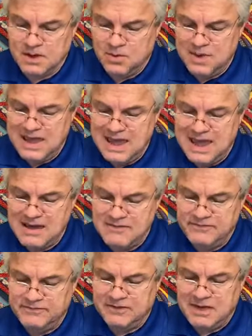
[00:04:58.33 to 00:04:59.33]
We
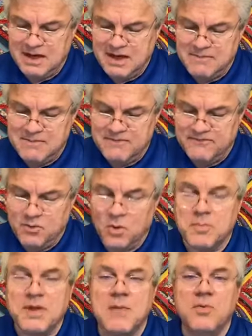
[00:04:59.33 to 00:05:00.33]
have
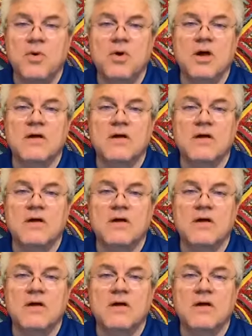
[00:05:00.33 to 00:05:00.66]
four people